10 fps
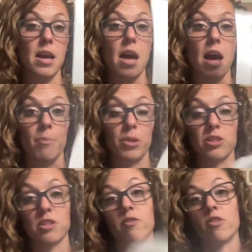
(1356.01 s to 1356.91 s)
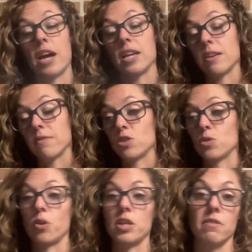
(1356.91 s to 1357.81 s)
But there's a variety of
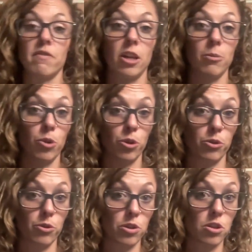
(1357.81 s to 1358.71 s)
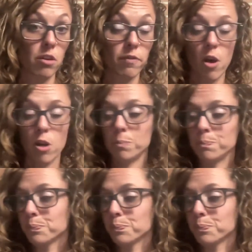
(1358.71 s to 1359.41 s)
stories available through Starfall.